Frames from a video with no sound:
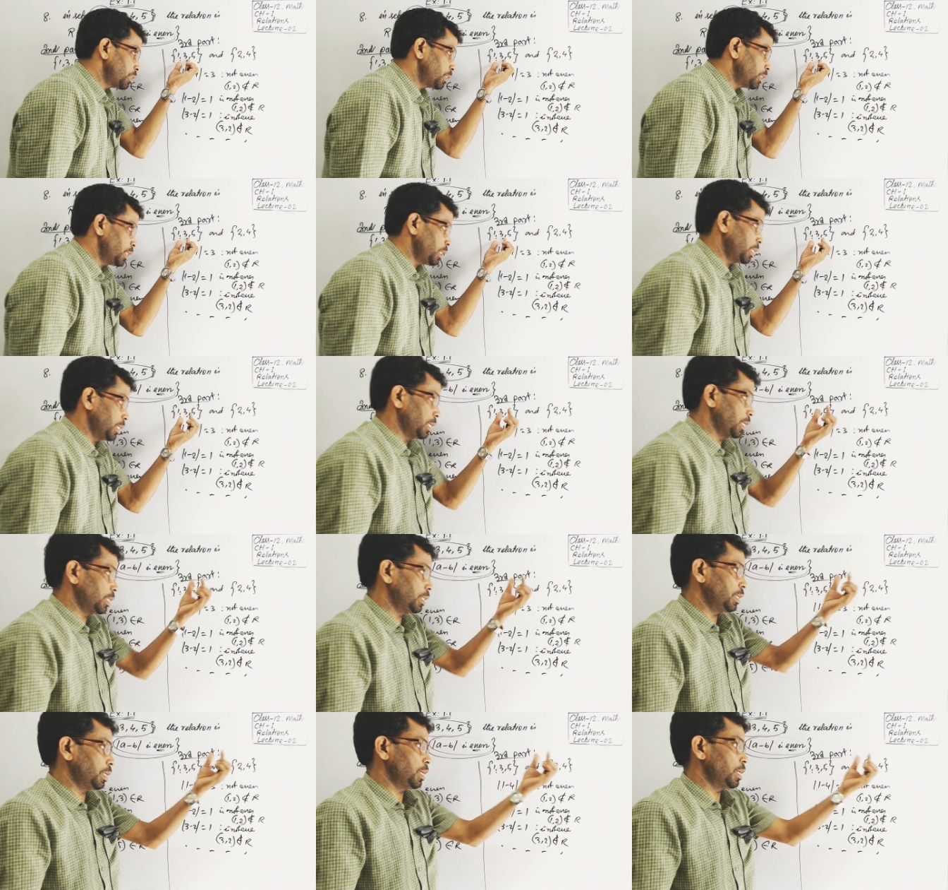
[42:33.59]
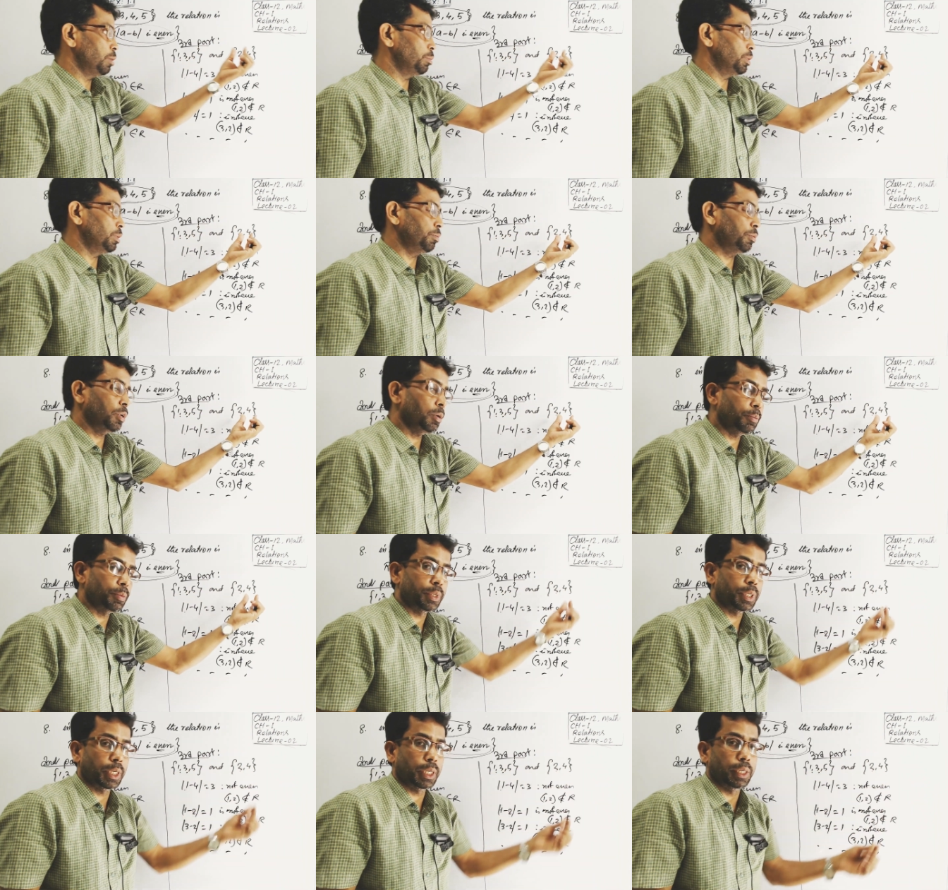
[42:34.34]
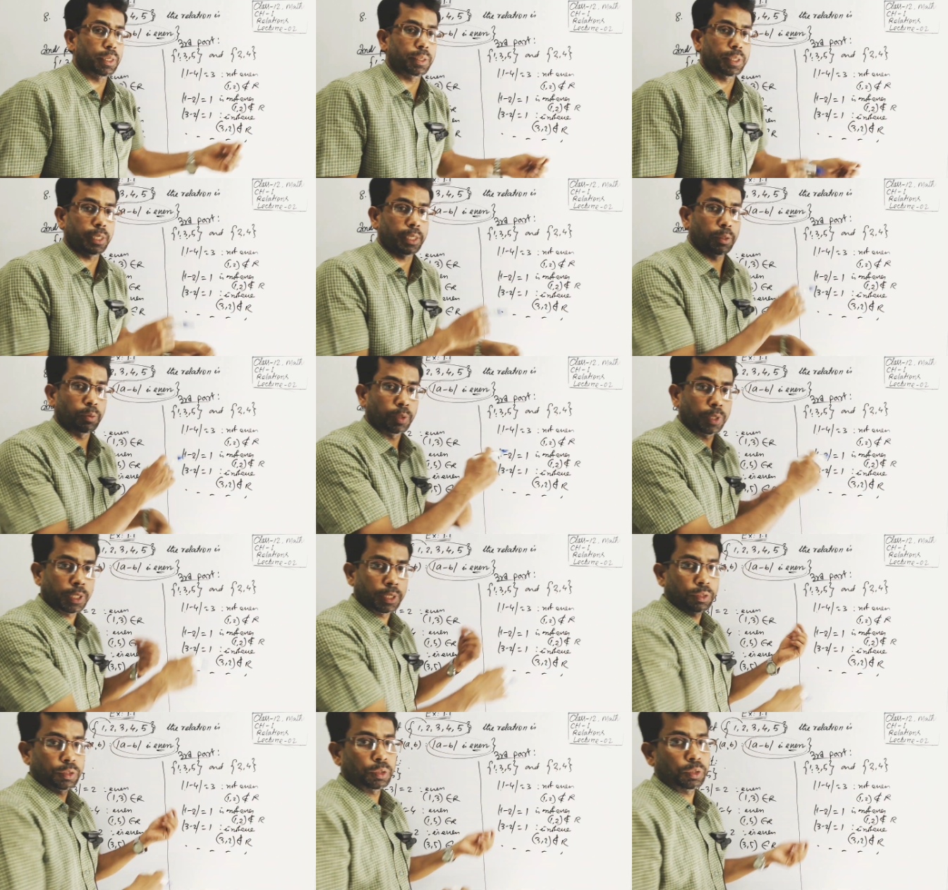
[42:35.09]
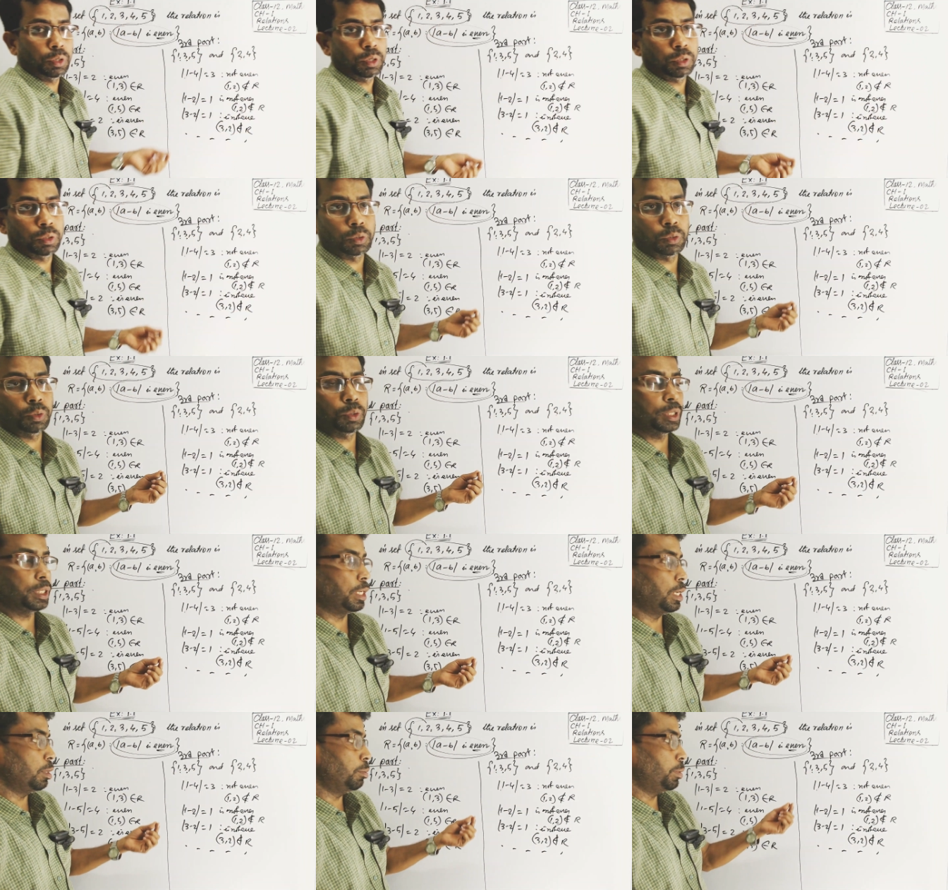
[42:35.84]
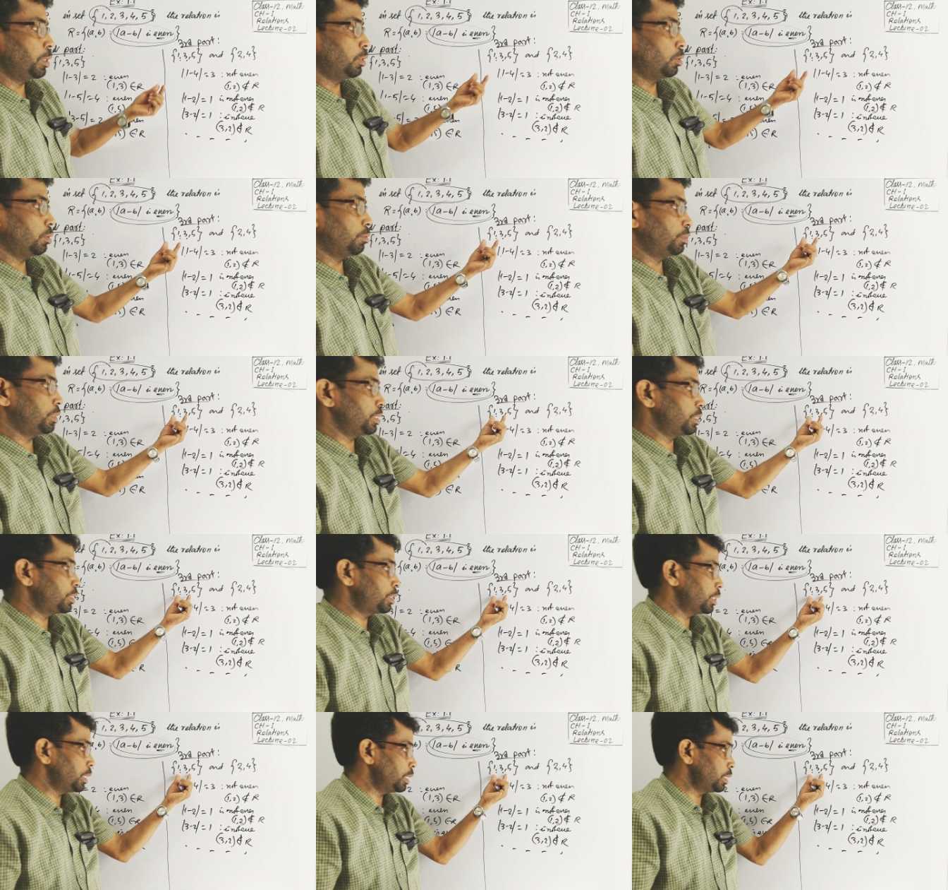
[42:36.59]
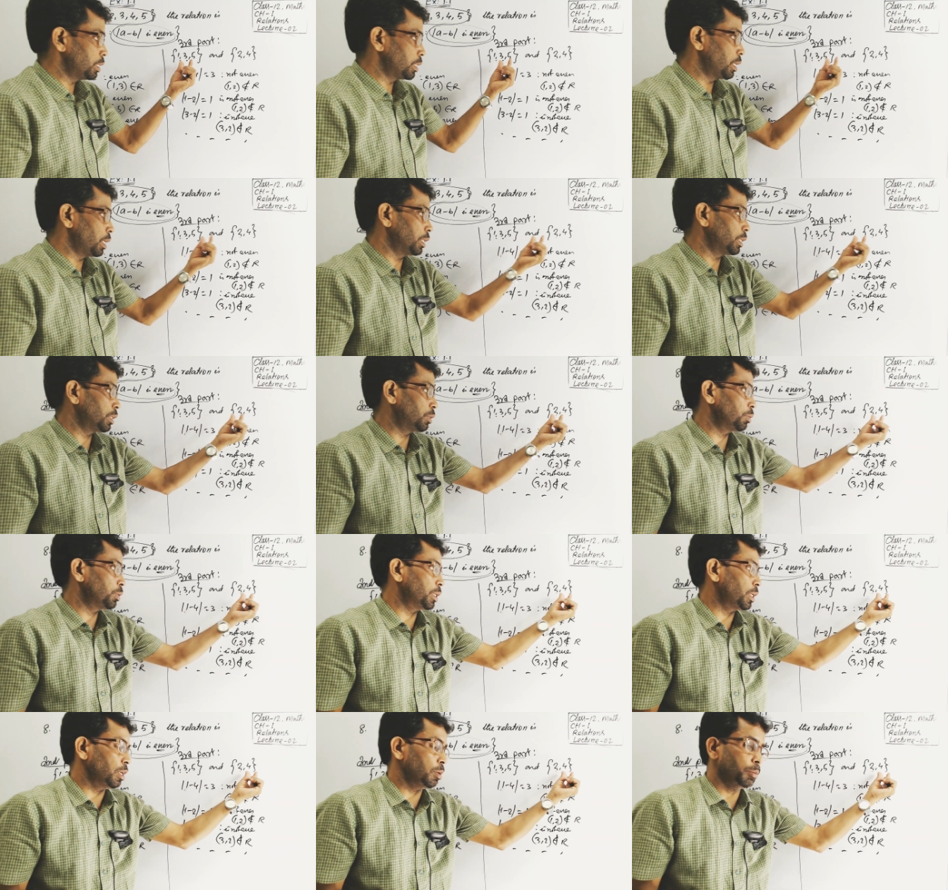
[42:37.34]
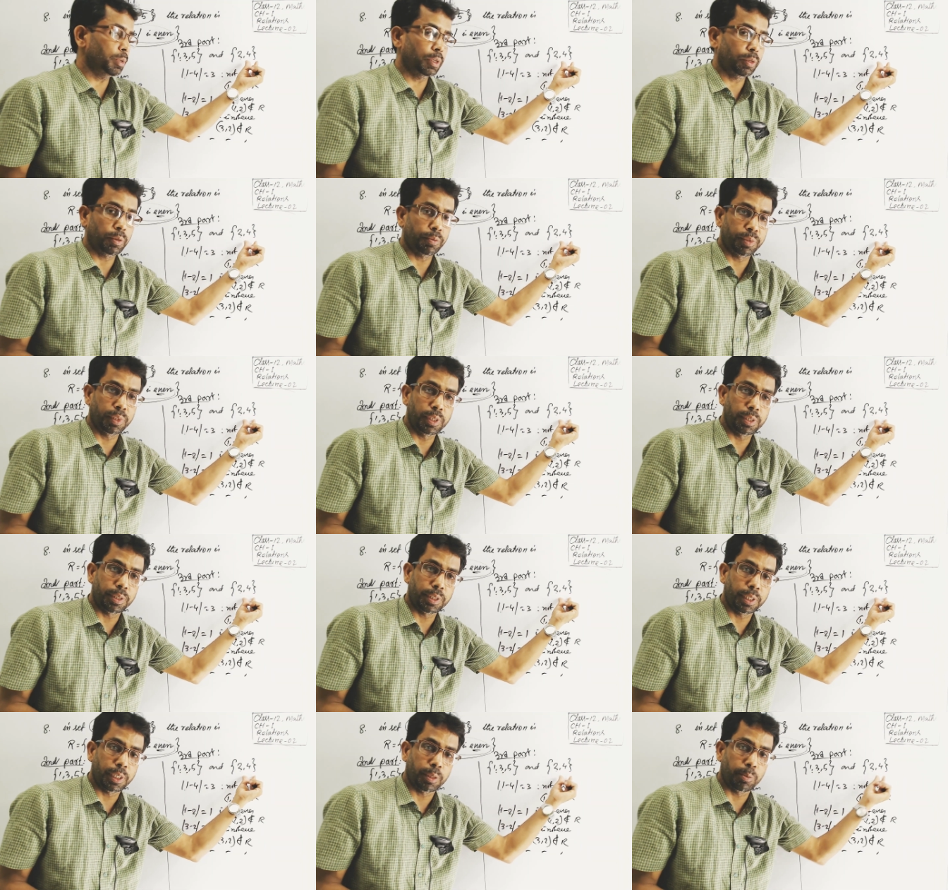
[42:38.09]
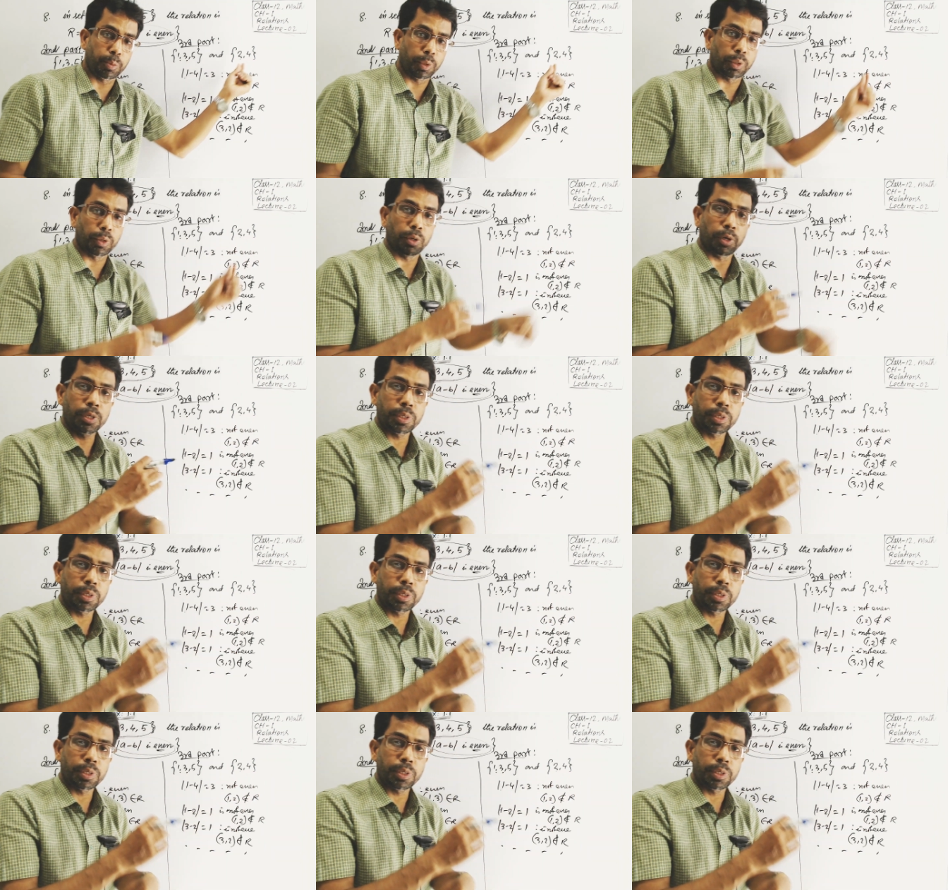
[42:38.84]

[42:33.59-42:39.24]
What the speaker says: another element from second set, and we can show no element of this set related to the element of this set because